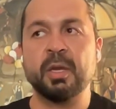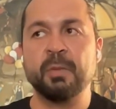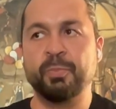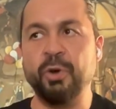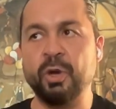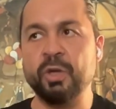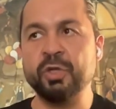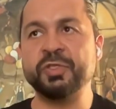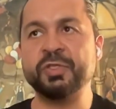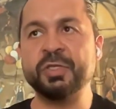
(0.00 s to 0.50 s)

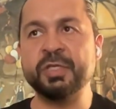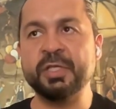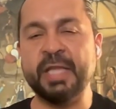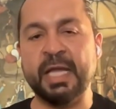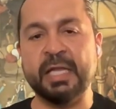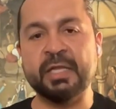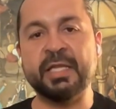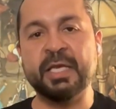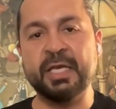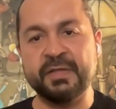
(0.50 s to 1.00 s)
person
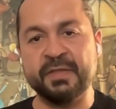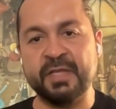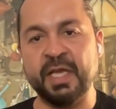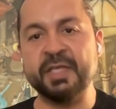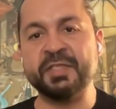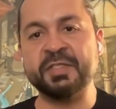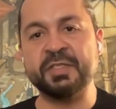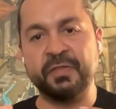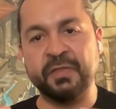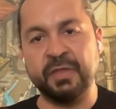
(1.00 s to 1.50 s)
that he
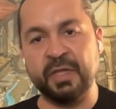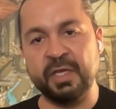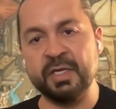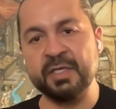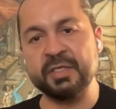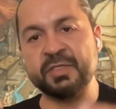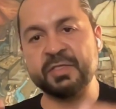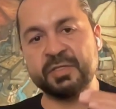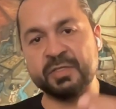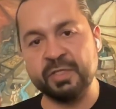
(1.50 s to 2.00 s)
takes the
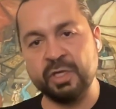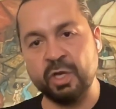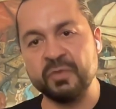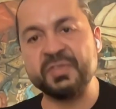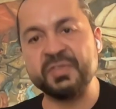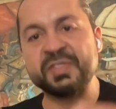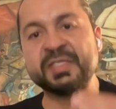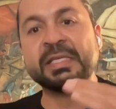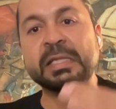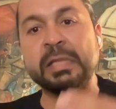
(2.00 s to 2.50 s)
things,
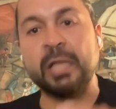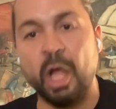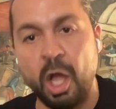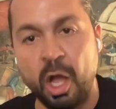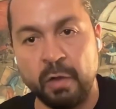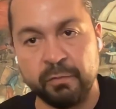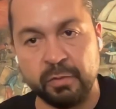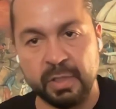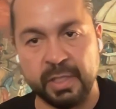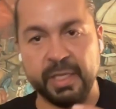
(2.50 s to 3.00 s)

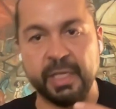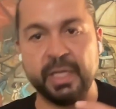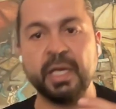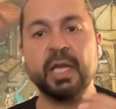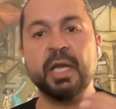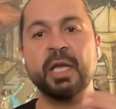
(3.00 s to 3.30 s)
slowly.